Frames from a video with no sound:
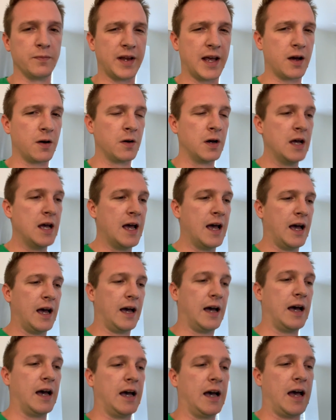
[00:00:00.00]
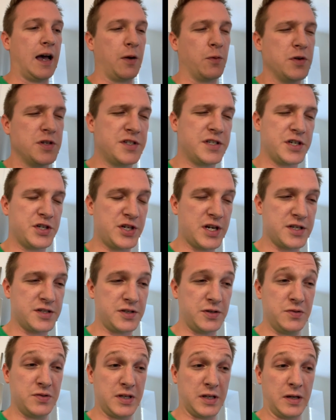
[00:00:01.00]
Now I would suggest
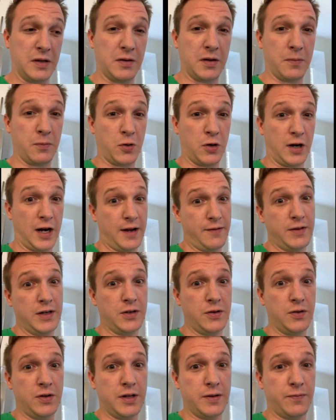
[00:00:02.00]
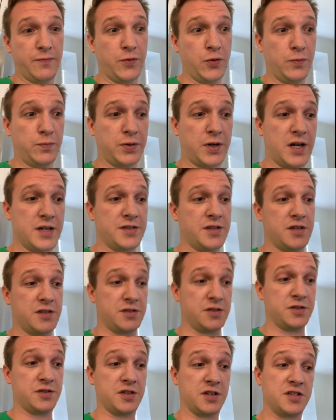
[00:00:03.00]
using a more heavy-duty food
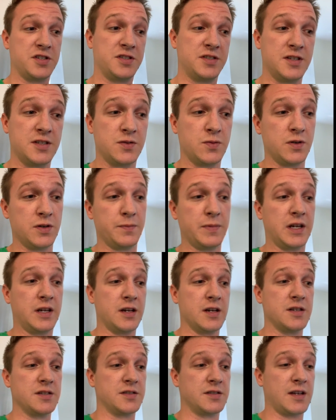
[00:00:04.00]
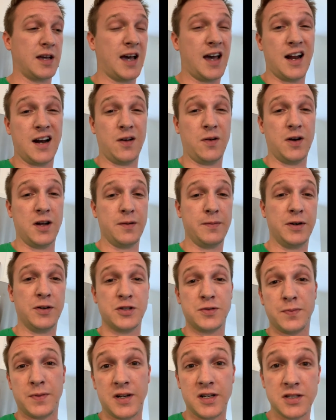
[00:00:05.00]
processor such as this one, because I don't want to be
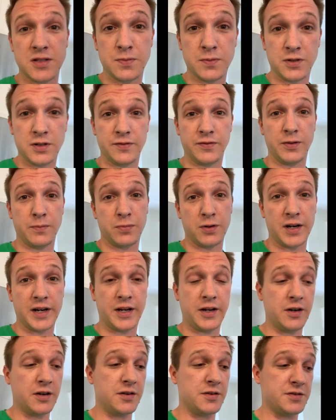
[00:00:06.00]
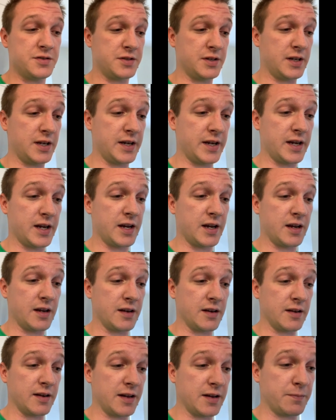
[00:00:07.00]
responsible if you break yours,
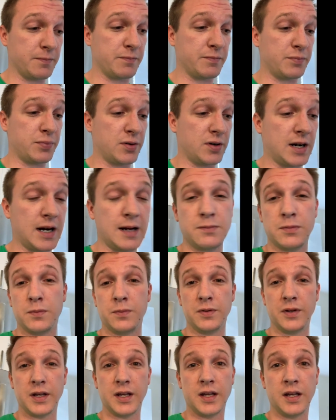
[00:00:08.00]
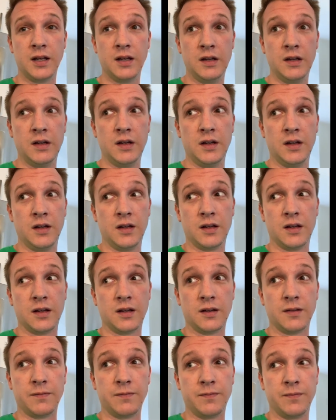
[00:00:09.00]
and it probably
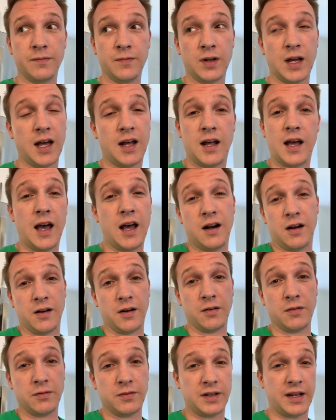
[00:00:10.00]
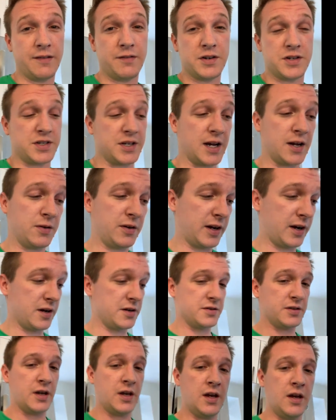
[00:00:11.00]
I don't know, give it a shot, who cares.